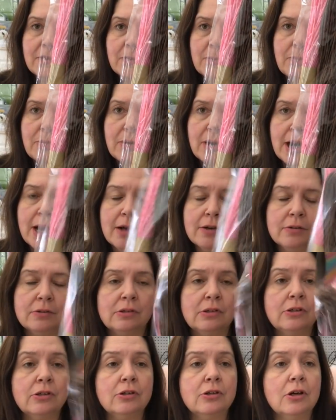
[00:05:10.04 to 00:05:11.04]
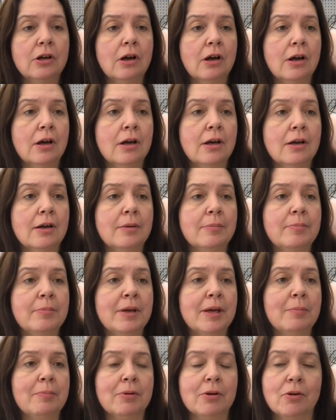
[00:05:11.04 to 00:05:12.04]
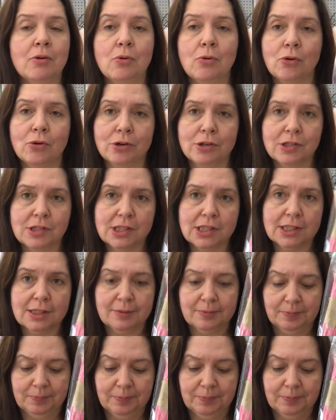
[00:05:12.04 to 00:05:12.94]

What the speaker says: the brown paper cords.